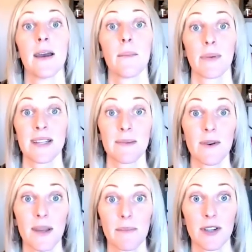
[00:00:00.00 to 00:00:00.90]
Principle
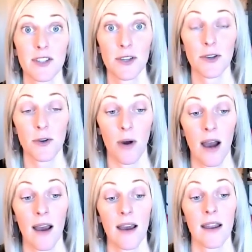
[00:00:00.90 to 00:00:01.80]
number 2,
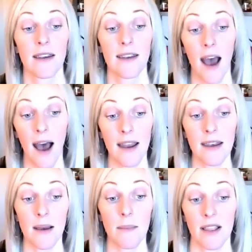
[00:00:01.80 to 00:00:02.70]

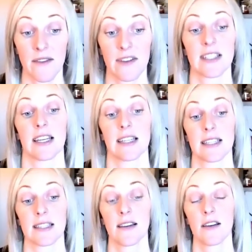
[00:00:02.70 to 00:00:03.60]

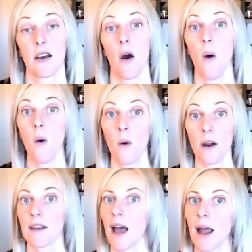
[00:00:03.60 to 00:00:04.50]
non-maleficence or
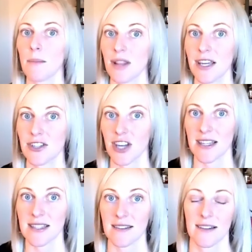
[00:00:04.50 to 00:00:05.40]

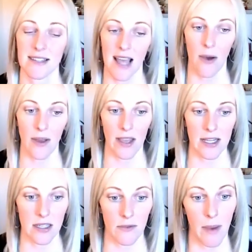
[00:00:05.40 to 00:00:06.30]
non-malicious is how I like
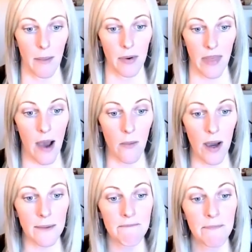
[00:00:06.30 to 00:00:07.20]
to remember that
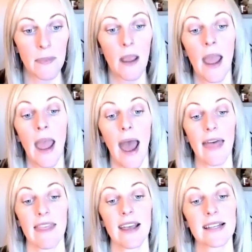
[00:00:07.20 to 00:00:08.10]
one.
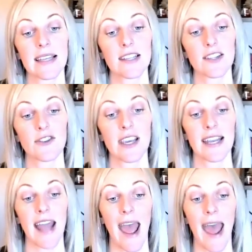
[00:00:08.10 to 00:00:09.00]
And this is
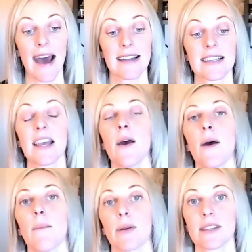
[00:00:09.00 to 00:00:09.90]
looking at
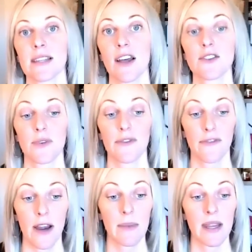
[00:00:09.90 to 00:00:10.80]
personnel's
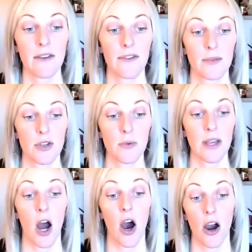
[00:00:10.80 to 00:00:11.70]
refraining from doing
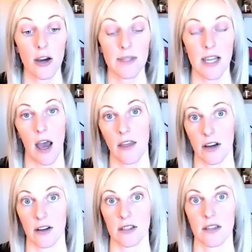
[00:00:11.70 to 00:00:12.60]
harm to others.